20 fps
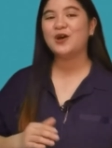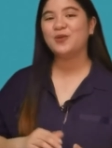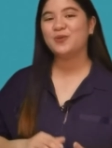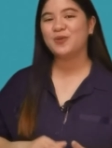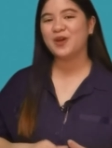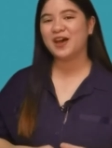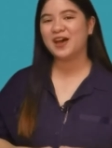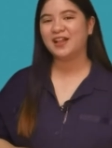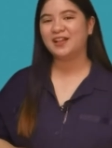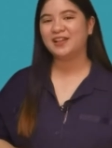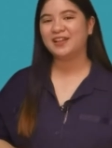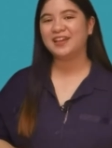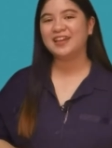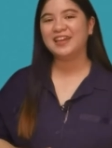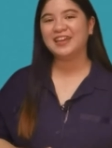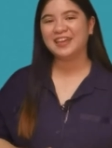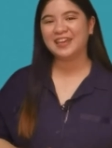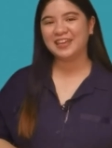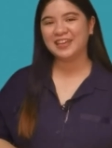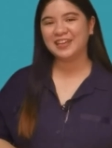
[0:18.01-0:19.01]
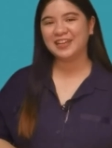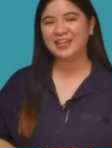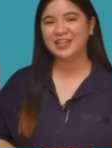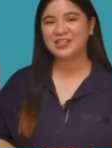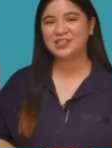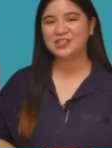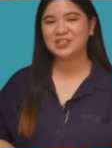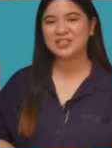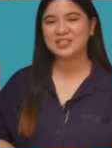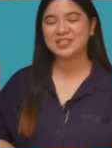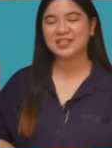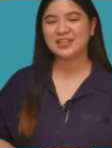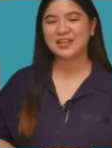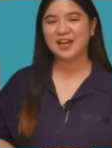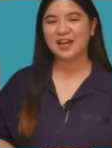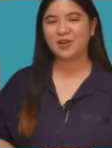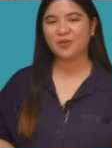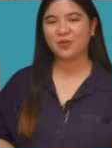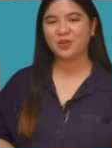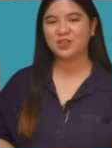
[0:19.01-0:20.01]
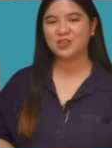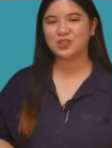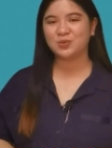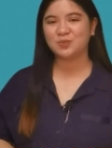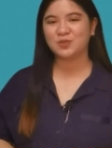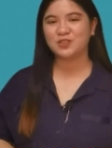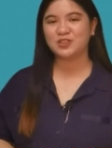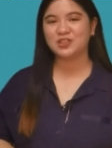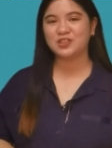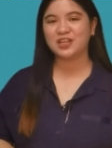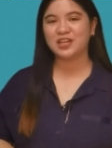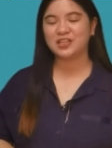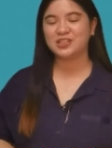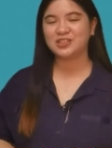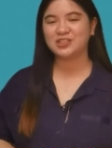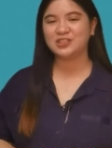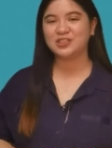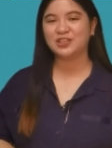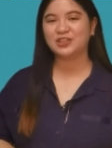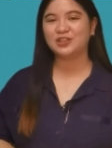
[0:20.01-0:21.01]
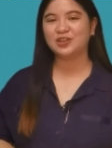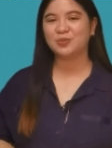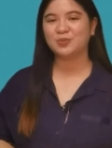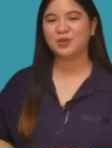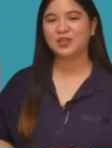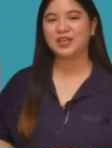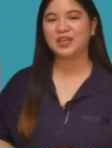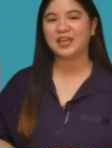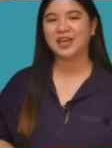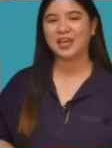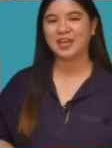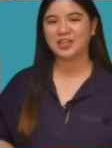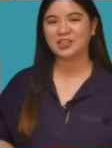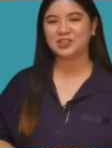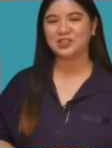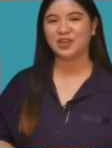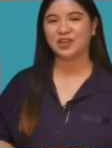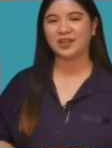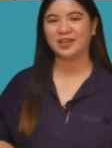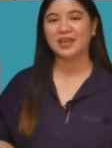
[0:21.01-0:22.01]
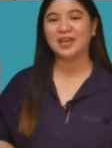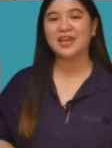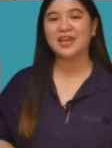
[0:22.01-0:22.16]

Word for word: Well, English is the language of international communication.